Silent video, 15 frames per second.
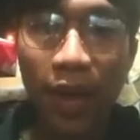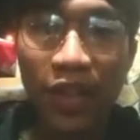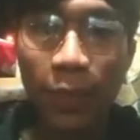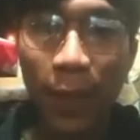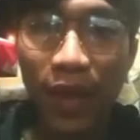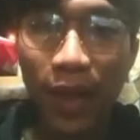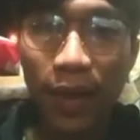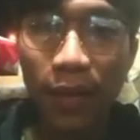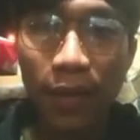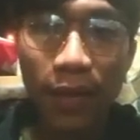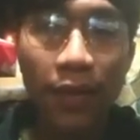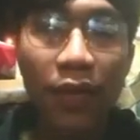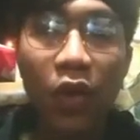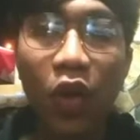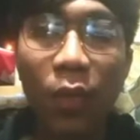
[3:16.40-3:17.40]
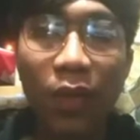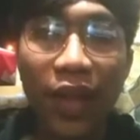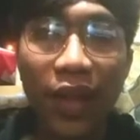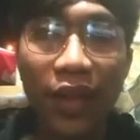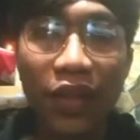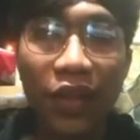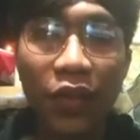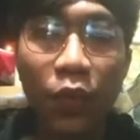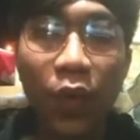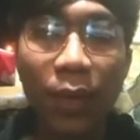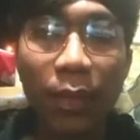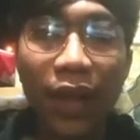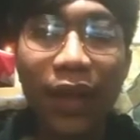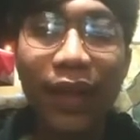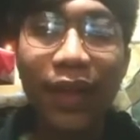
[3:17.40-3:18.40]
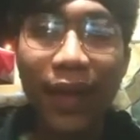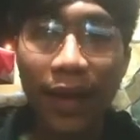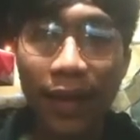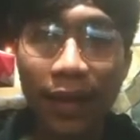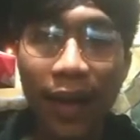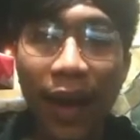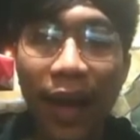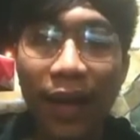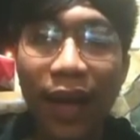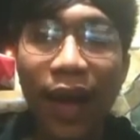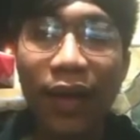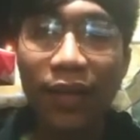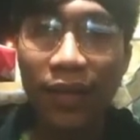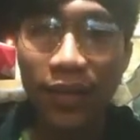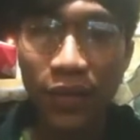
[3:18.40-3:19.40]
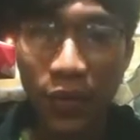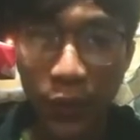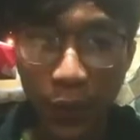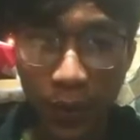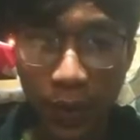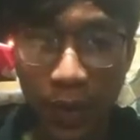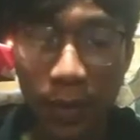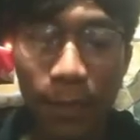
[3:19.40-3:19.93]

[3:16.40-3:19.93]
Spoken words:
By speaking, communication will be clear and understood.